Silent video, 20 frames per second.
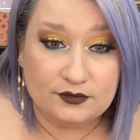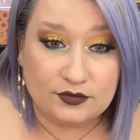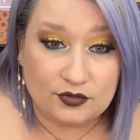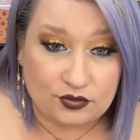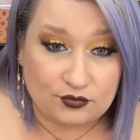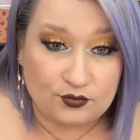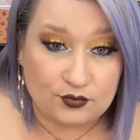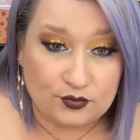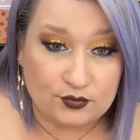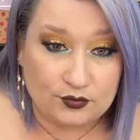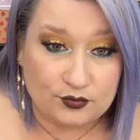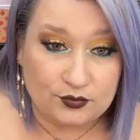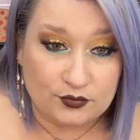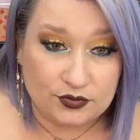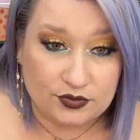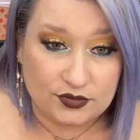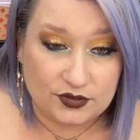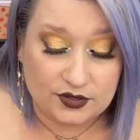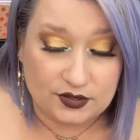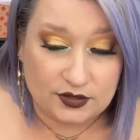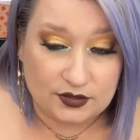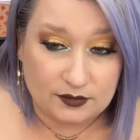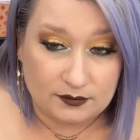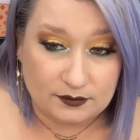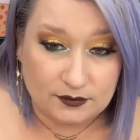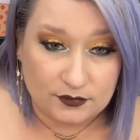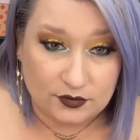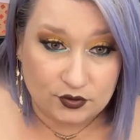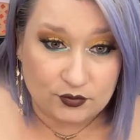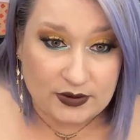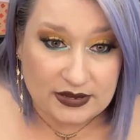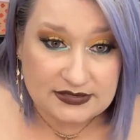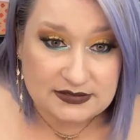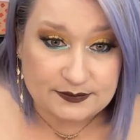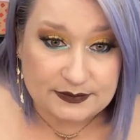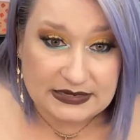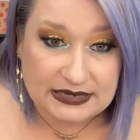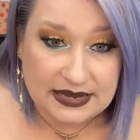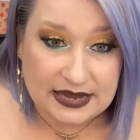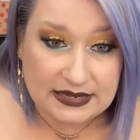through the
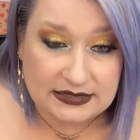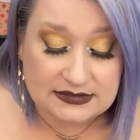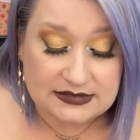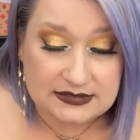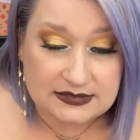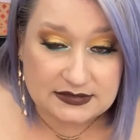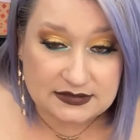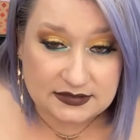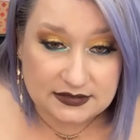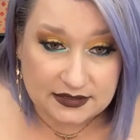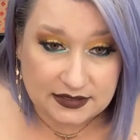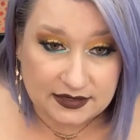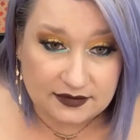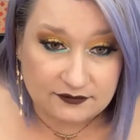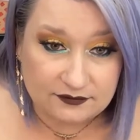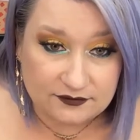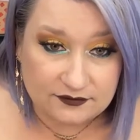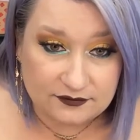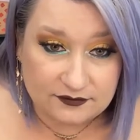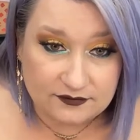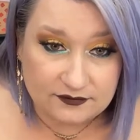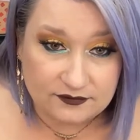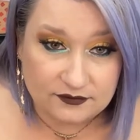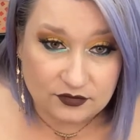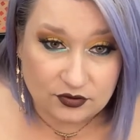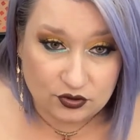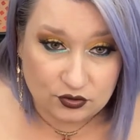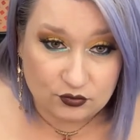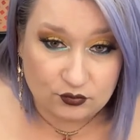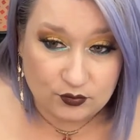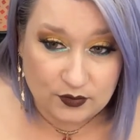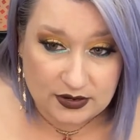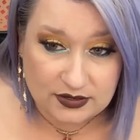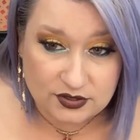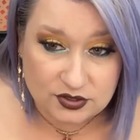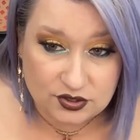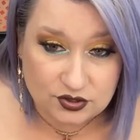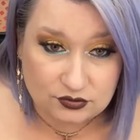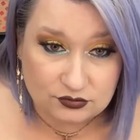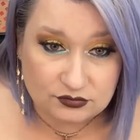USPS if you
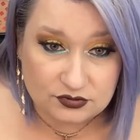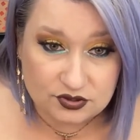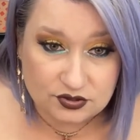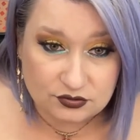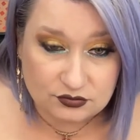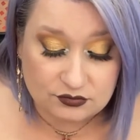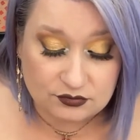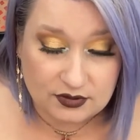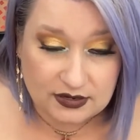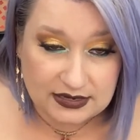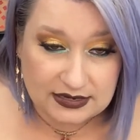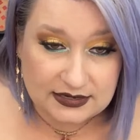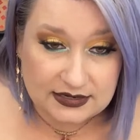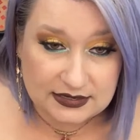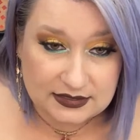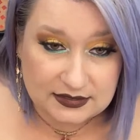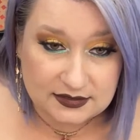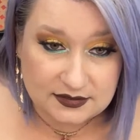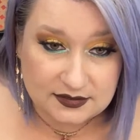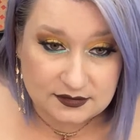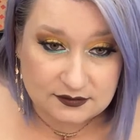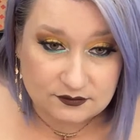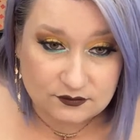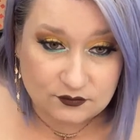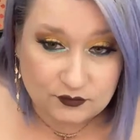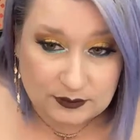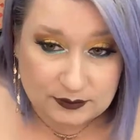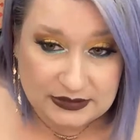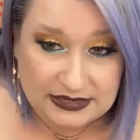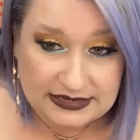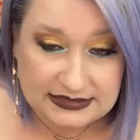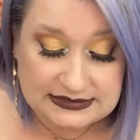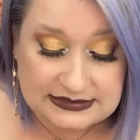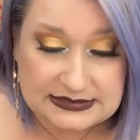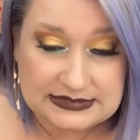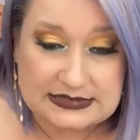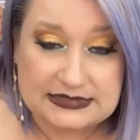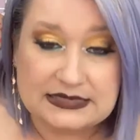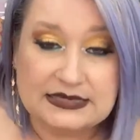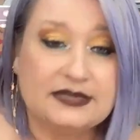want to get it
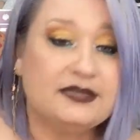replaced.